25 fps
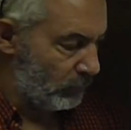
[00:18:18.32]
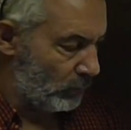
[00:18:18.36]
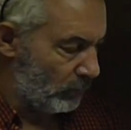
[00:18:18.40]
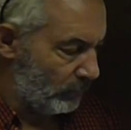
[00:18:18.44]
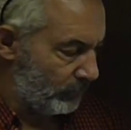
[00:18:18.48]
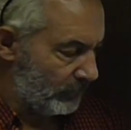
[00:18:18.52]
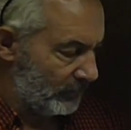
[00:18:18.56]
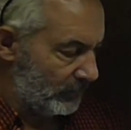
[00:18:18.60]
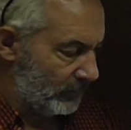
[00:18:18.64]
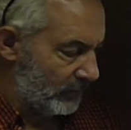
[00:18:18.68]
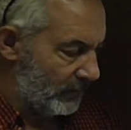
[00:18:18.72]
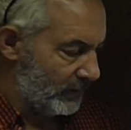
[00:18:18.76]

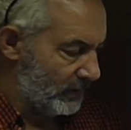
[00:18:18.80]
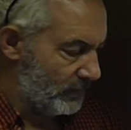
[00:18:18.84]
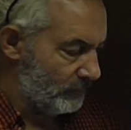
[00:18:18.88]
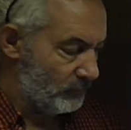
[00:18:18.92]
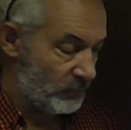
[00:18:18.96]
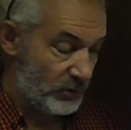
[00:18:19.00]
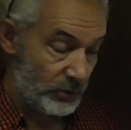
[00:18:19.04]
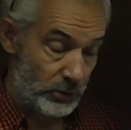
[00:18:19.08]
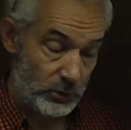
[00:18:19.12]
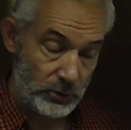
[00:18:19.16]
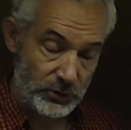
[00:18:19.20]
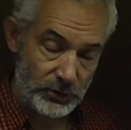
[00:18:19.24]
properly,
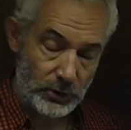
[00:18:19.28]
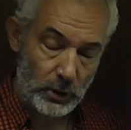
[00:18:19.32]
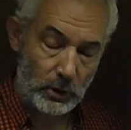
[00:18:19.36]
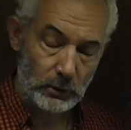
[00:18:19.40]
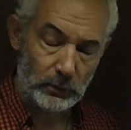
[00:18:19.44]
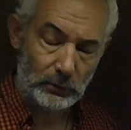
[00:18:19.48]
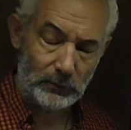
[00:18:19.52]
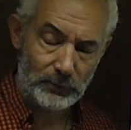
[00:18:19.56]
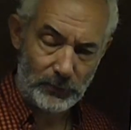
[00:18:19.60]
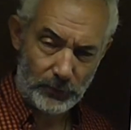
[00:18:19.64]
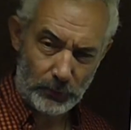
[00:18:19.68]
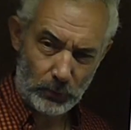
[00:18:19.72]

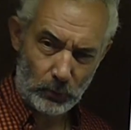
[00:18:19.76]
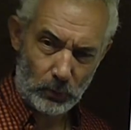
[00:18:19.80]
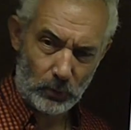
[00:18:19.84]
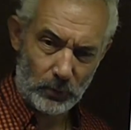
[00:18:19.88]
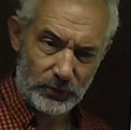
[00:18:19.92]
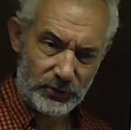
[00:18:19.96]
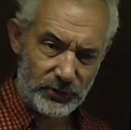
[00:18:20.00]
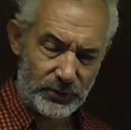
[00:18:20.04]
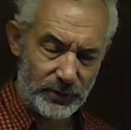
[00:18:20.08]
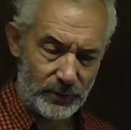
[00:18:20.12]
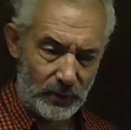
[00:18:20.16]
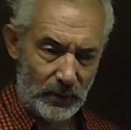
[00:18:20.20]
suicidal
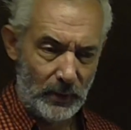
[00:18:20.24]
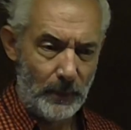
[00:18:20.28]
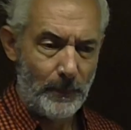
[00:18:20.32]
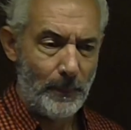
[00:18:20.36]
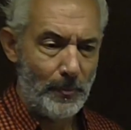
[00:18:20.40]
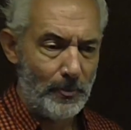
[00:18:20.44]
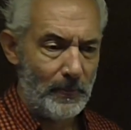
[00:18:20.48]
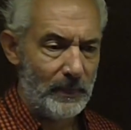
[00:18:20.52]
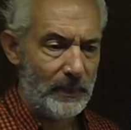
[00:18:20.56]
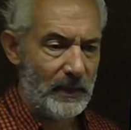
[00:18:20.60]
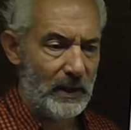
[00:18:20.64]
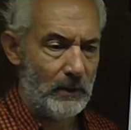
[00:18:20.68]
thoughts.
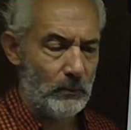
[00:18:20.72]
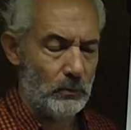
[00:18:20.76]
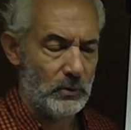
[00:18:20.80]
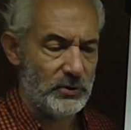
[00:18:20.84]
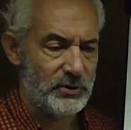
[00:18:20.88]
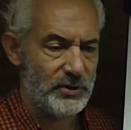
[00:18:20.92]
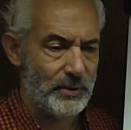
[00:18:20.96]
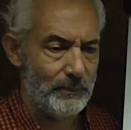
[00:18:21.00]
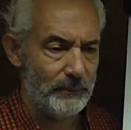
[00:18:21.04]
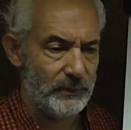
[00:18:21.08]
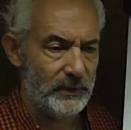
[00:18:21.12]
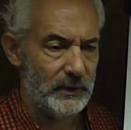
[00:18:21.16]
That
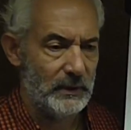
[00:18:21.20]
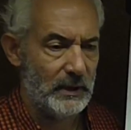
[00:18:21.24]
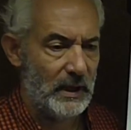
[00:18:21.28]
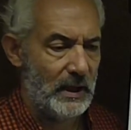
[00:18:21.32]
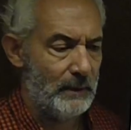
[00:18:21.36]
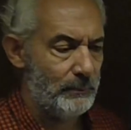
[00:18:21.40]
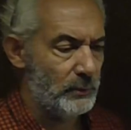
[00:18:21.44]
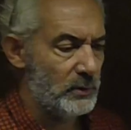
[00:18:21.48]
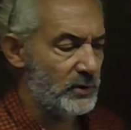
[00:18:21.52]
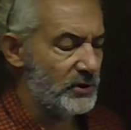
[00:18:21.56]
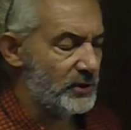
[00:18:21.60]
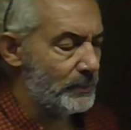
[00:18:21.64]
was something that
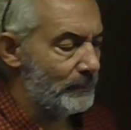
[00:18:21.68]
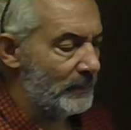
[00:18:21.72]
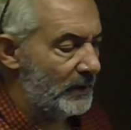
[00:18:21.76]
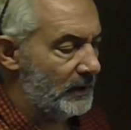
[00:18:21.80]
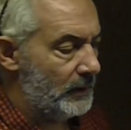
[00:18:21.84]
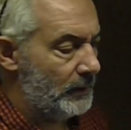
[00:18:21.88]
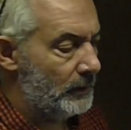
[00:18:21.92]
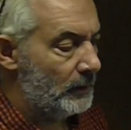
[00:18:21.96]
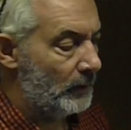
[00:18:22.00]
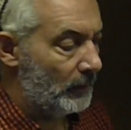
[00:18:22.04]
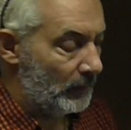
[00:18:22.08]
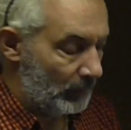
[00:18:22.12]
happened to
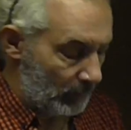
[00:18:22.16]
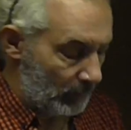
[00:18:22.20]
me.